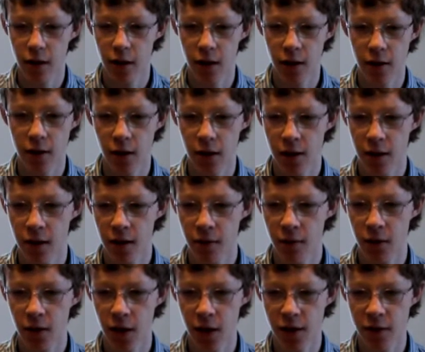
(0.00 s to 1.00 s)
and like
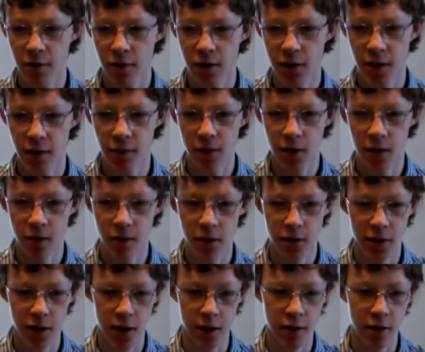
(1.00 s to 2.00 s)
even less for
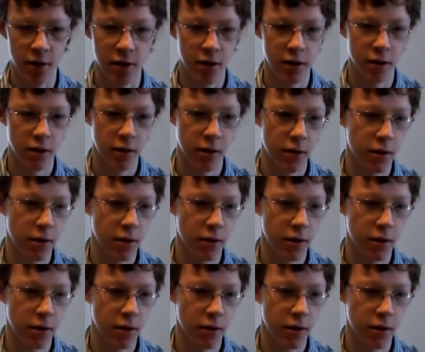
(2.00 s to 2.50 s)
17/32.